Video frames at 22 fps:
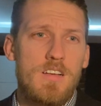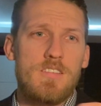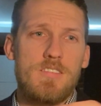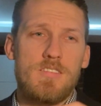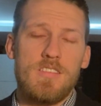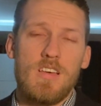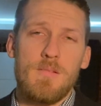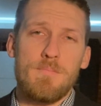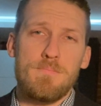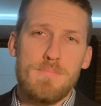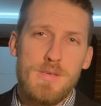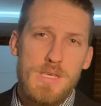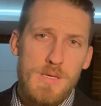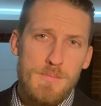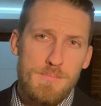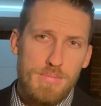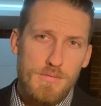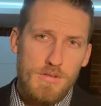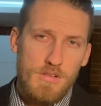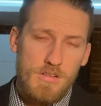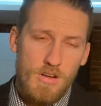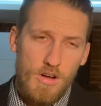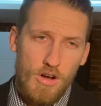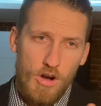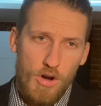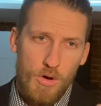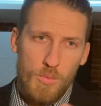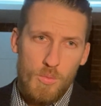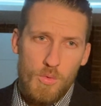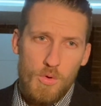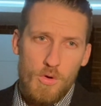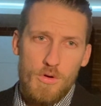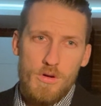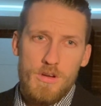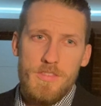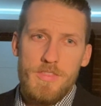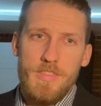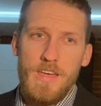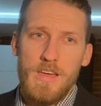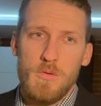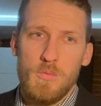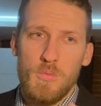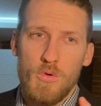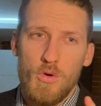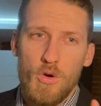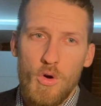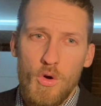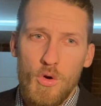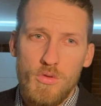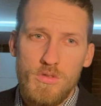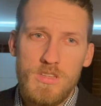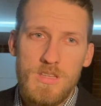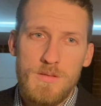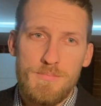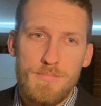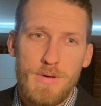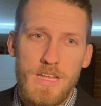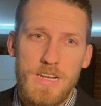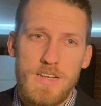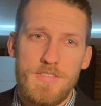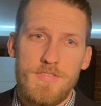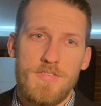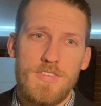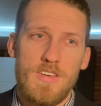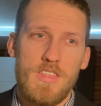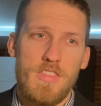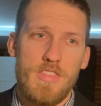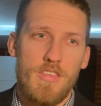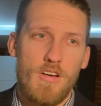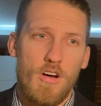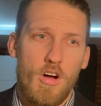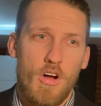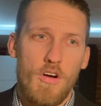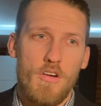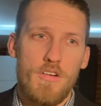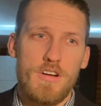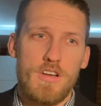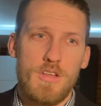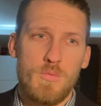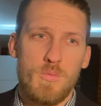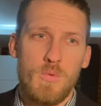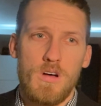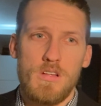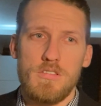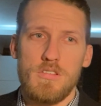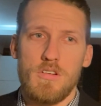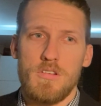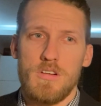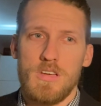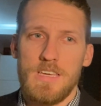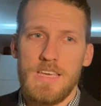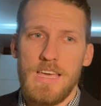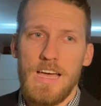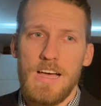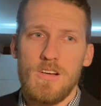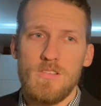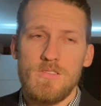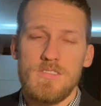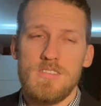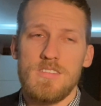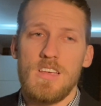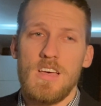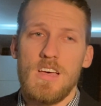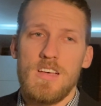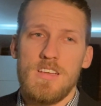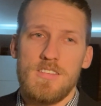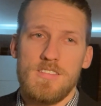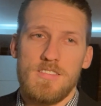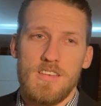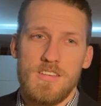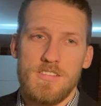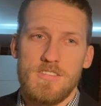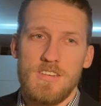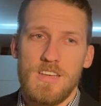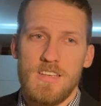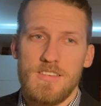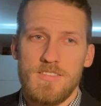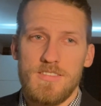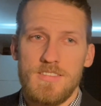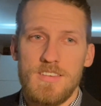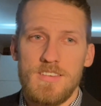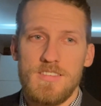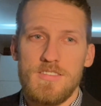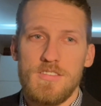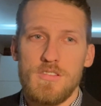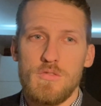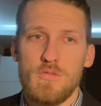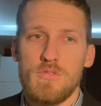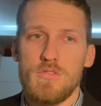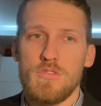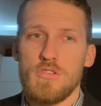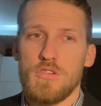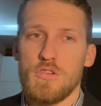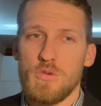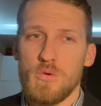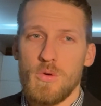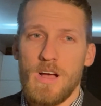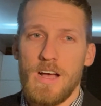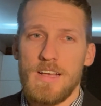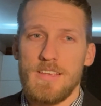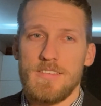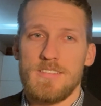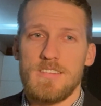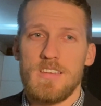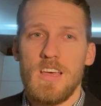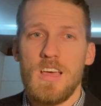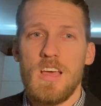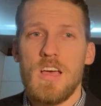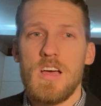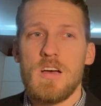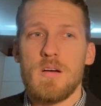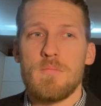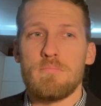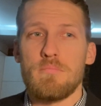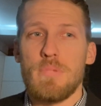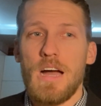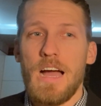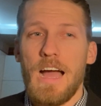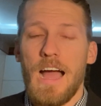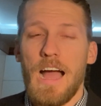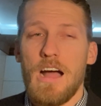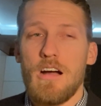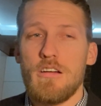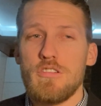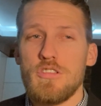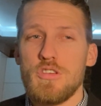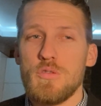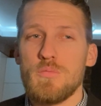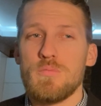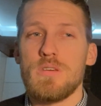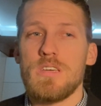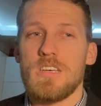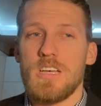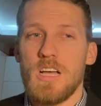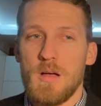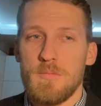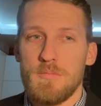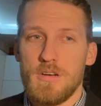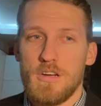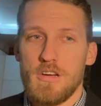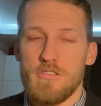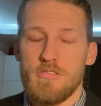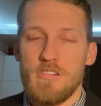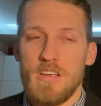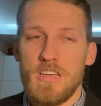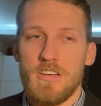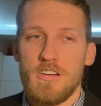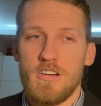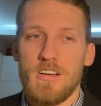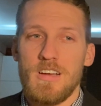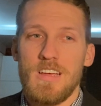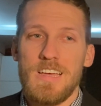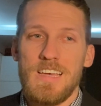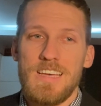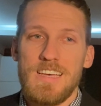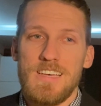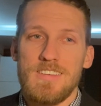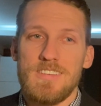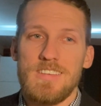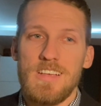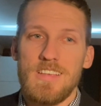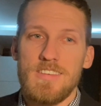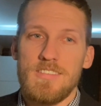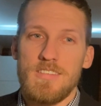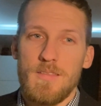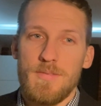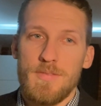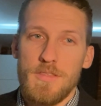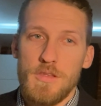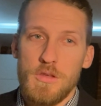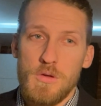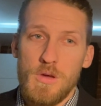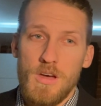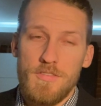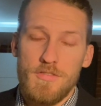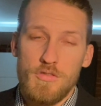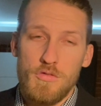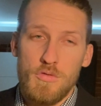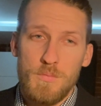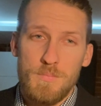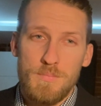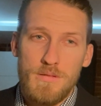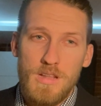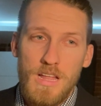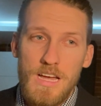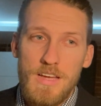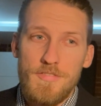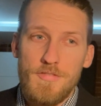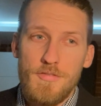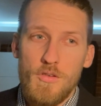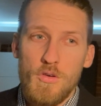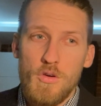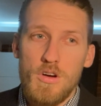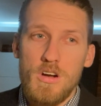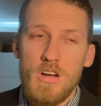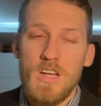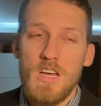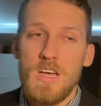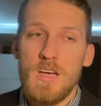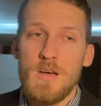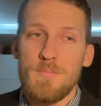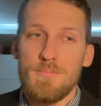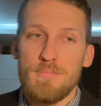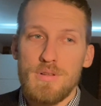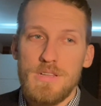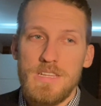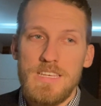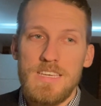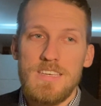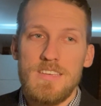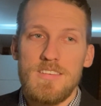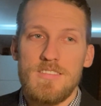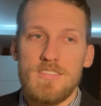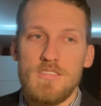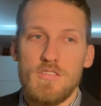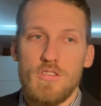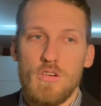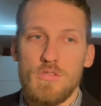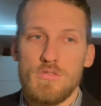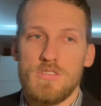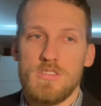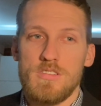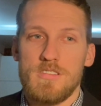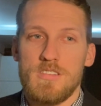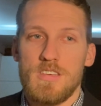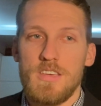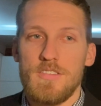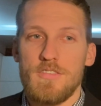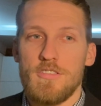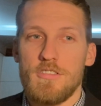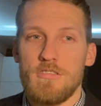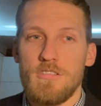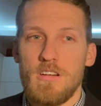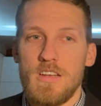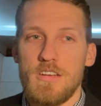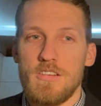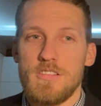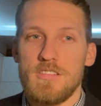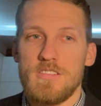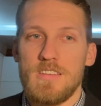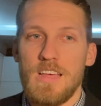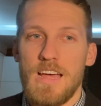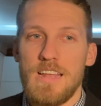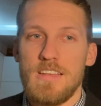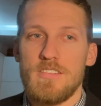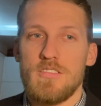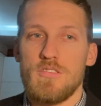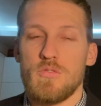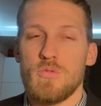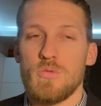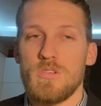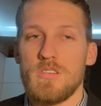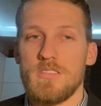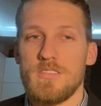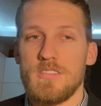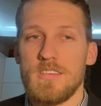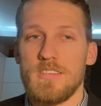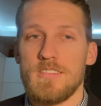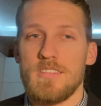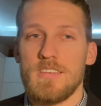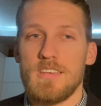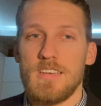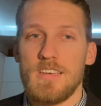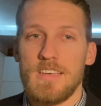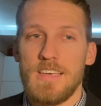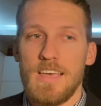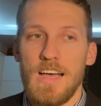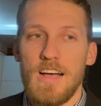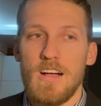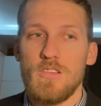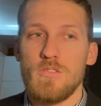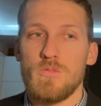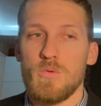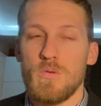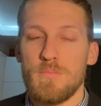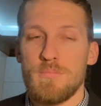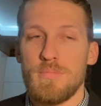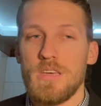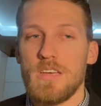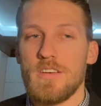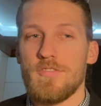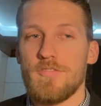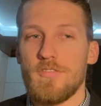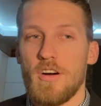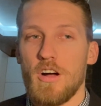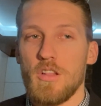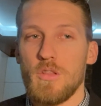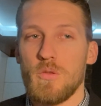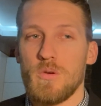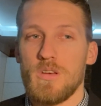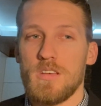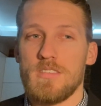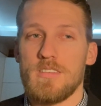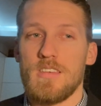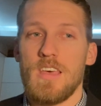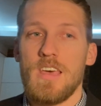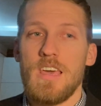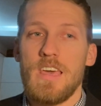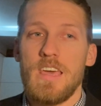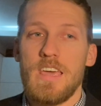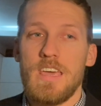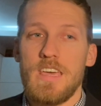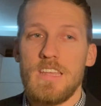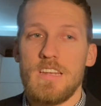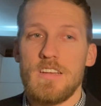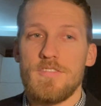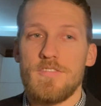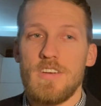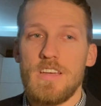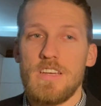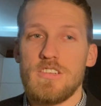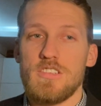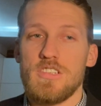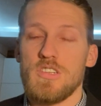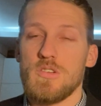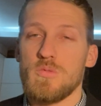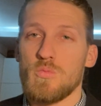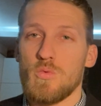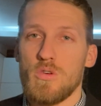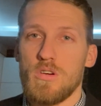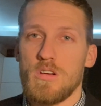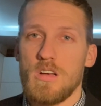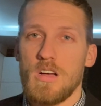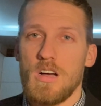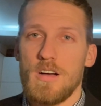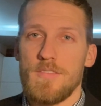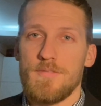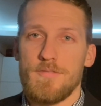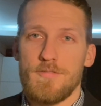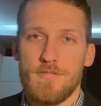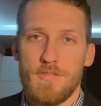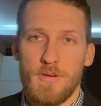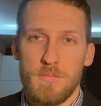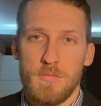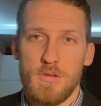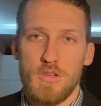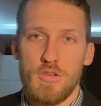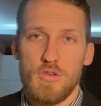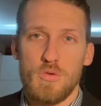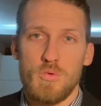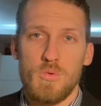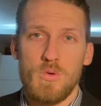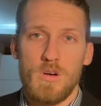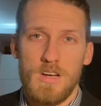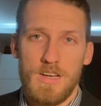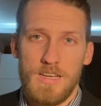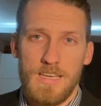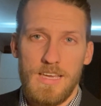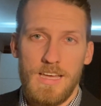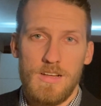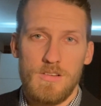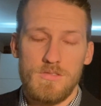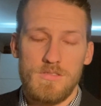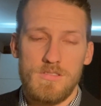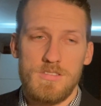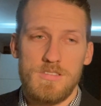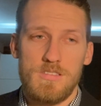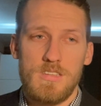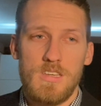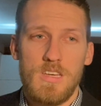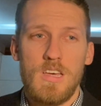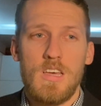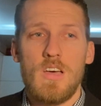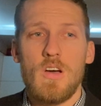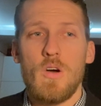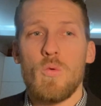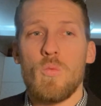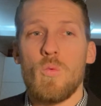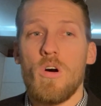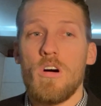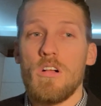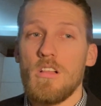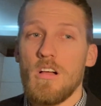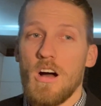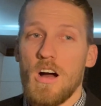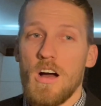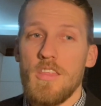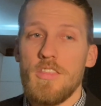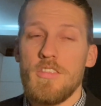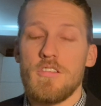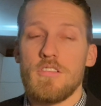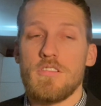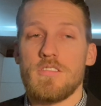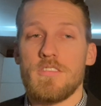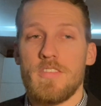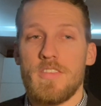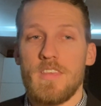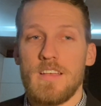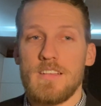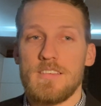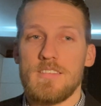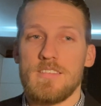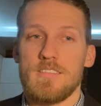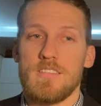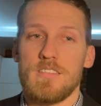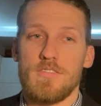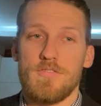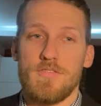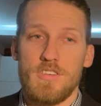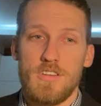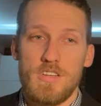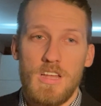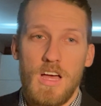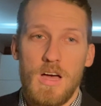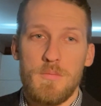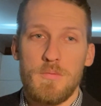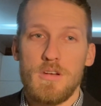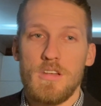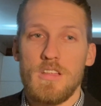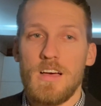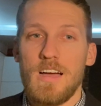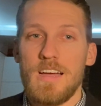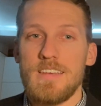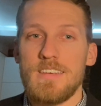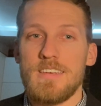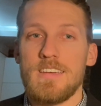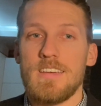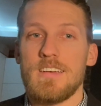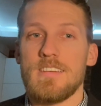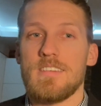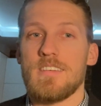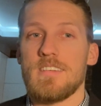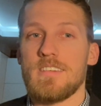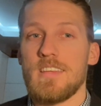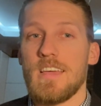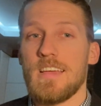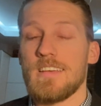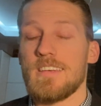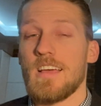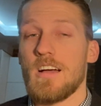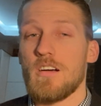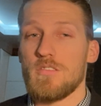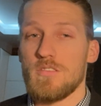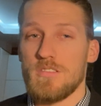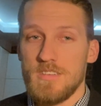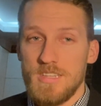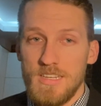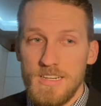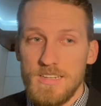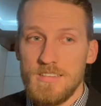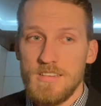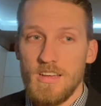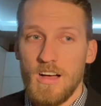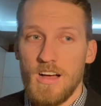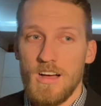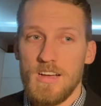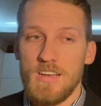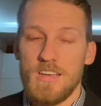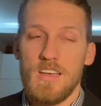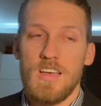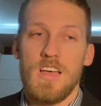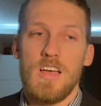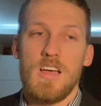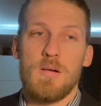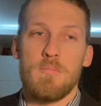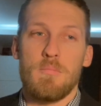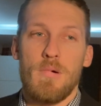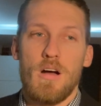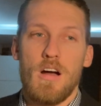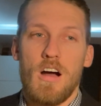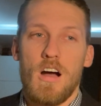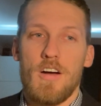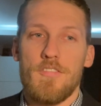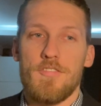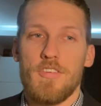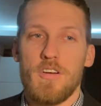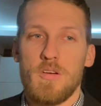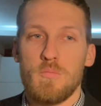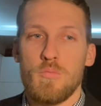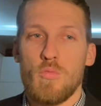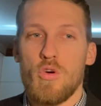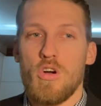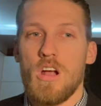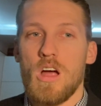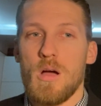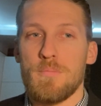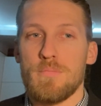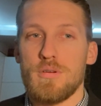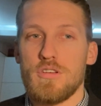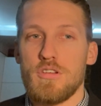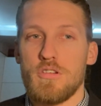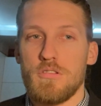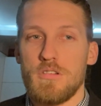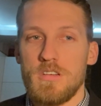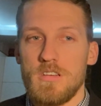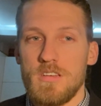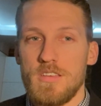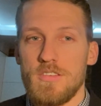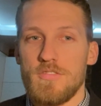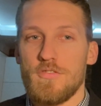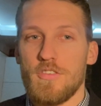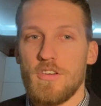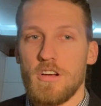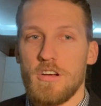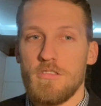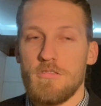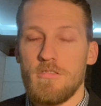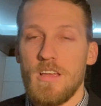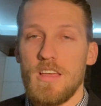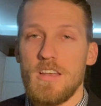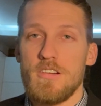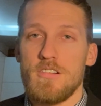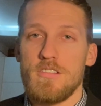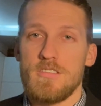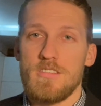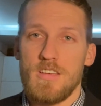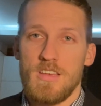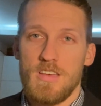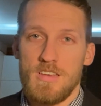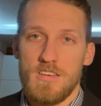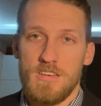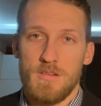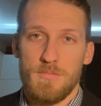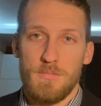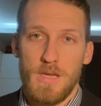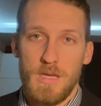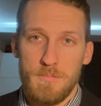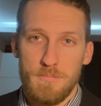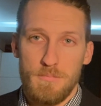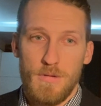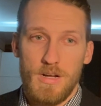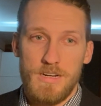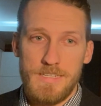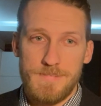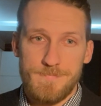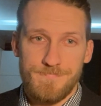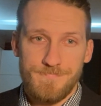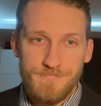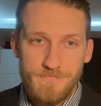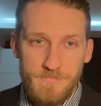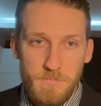Some people are worried that it will only benefit the already well-known accounts, such as this user who asked, but how do you become a creator? Is that something you have to apply for? Please don't just give creator status to existing accounts with big followings. Innovation will come from the new accounts. While others think this is a phenomenal idea to take down TikTok by offering more opportunities for creators to make money.